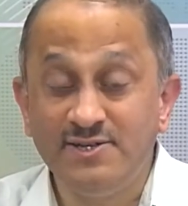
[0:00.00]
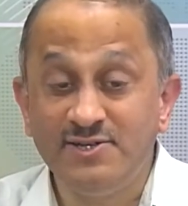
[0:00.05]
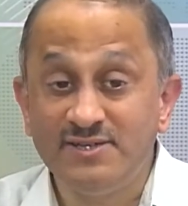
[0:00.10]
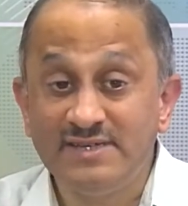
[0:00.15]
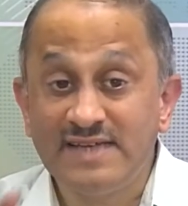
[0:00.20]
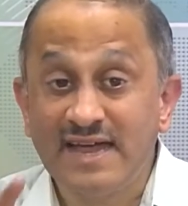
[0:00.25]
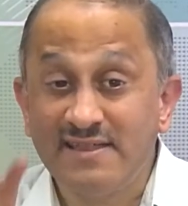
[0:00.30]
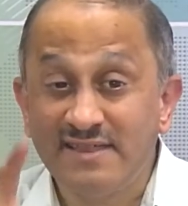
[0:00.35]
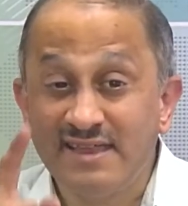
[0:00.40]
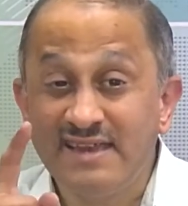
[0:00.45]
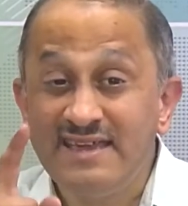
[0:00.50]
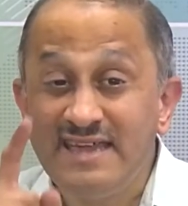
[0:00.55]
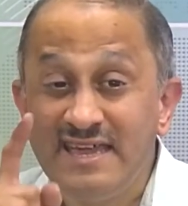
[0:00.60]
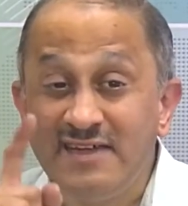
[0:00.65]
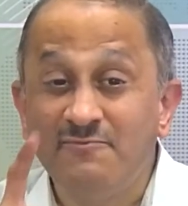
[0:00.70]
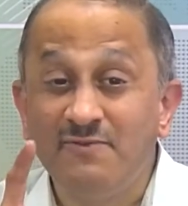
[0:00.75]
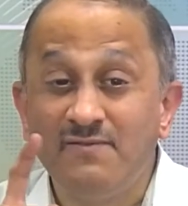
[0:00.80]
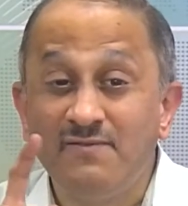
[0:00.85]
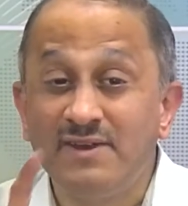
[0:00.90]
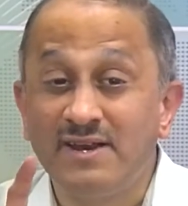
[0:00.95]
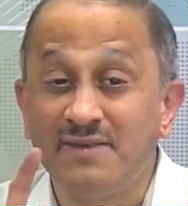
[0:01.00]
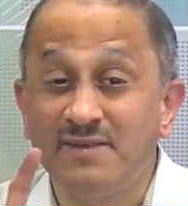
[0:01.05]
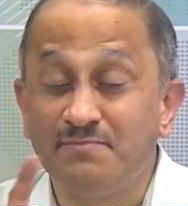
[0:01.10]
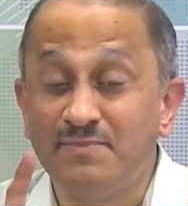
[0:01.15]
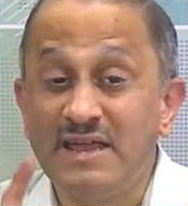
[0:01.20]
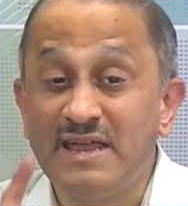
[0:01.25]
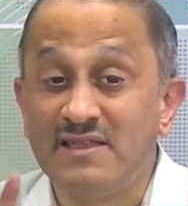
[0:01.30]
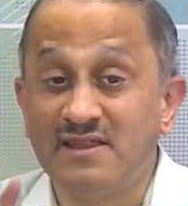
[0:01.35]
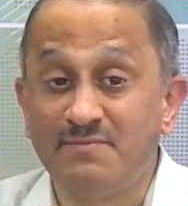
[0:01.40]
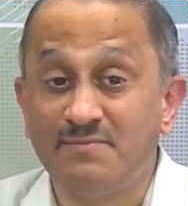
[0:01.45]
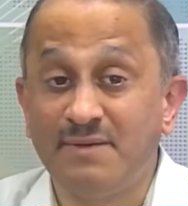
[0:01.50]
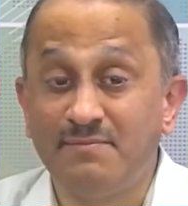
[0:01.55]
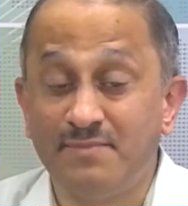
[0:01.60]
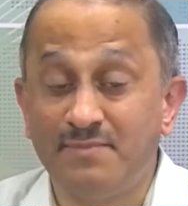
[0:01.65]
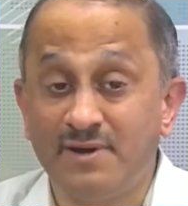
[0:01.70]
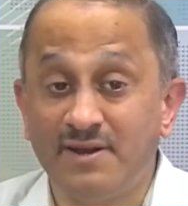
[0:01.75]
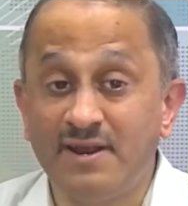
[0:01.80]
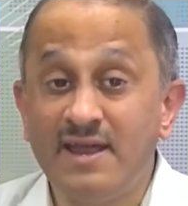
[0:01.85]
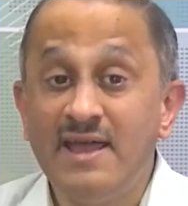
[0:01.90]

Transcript: You see, I said equivalent, please remember.